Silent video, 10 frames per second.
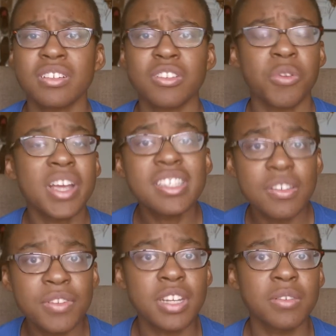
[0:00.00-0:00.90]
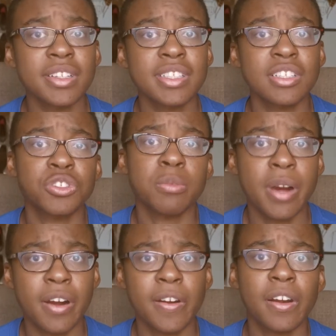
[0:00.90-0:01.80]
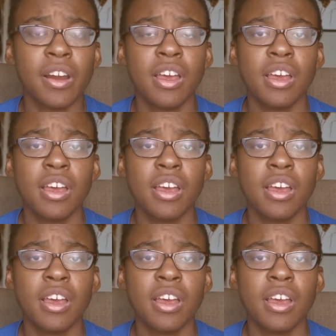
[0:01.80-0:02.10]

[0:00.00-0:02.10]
creativity really sets you apart